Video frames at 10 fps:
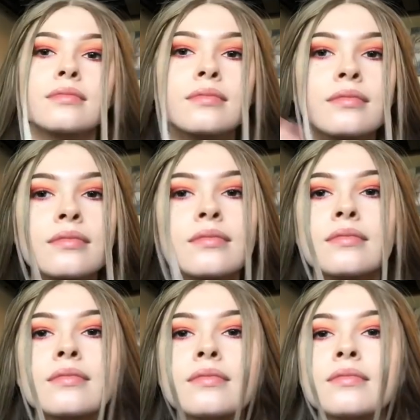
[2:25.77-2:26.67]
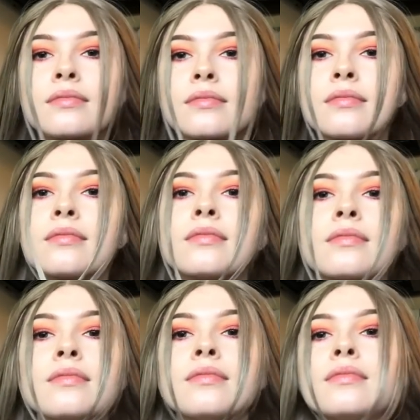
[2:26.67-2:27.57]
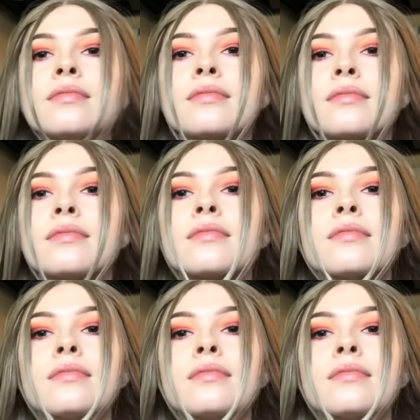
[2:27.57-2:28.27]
(silence)